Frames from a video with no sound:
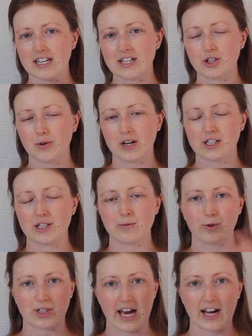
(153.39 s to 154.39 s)
Each question
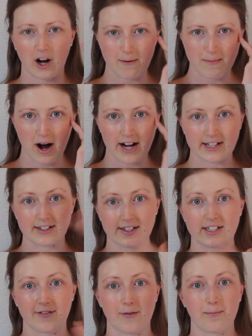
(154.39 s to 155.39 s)
will take our minds
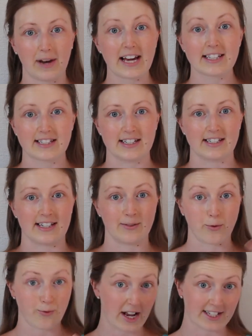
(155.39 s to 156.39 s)
to different places and
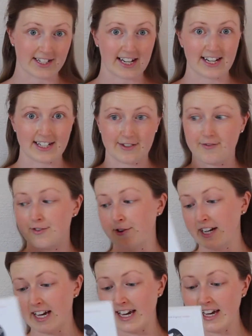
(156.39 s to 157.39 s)
will resonate
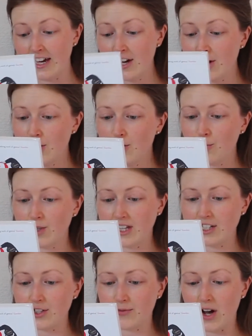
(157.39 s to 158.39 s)
differently with
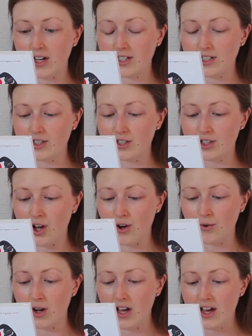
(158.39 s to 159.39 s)
each of us.
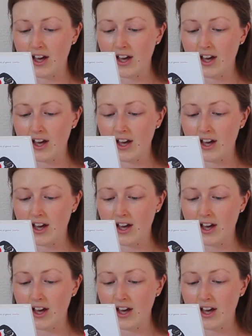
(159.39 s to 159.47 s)
So